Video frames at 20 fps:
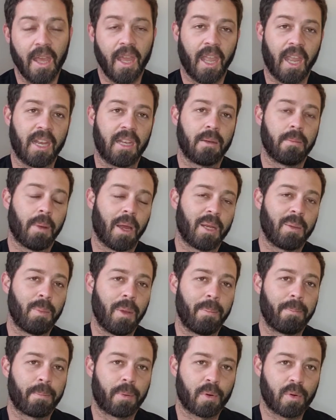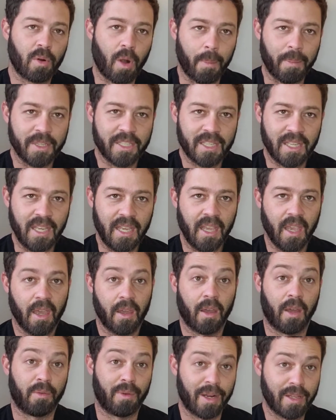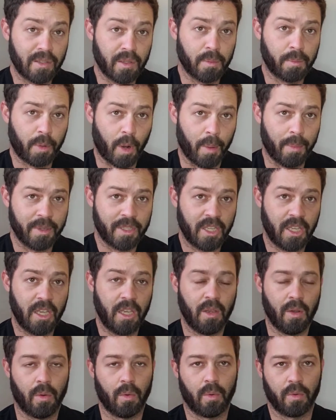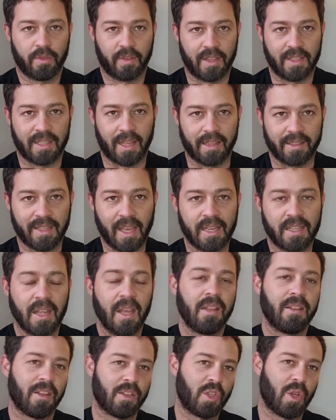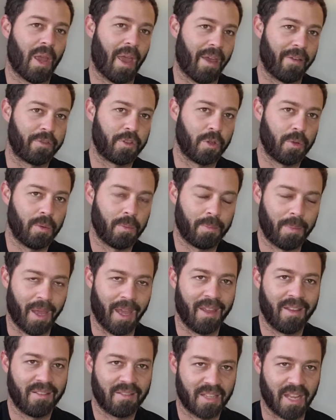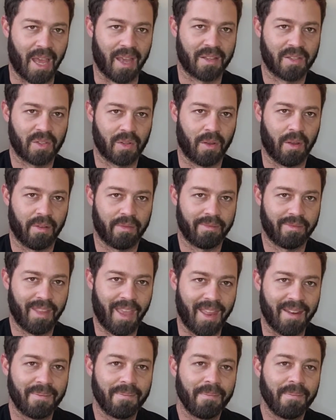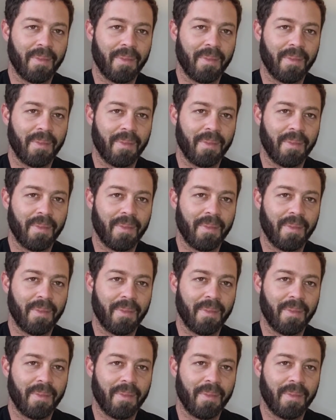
it might be property, a rental property or things like that, that you have to pay tax on them.